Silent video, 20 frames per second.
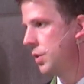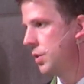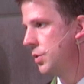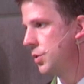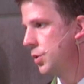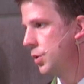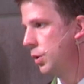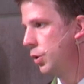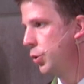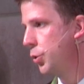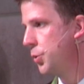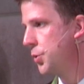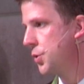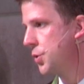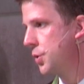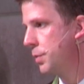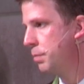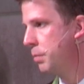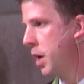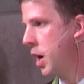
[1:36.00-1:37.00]
To loose
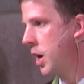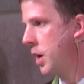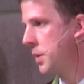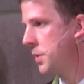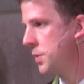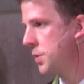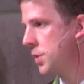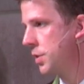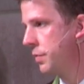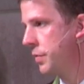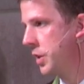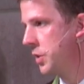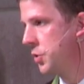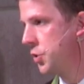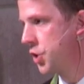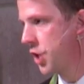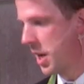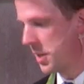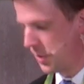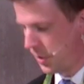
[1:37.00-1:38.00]
the bonds of
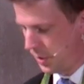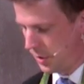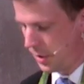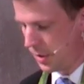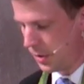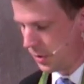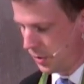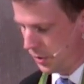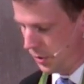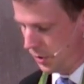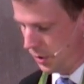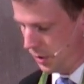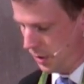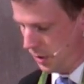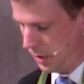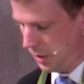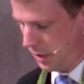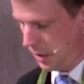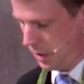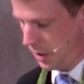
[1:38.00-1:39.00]
injustice
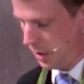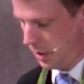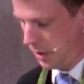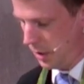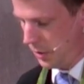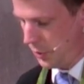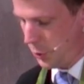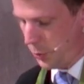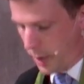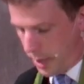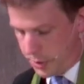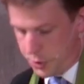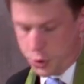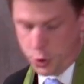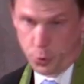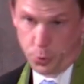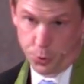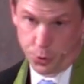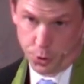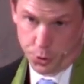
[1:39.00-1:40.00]
to
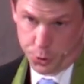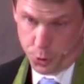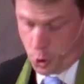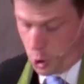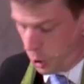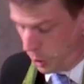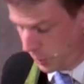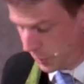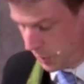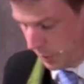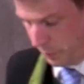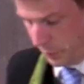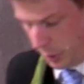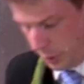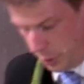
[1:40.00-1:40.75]
undo the thongs of the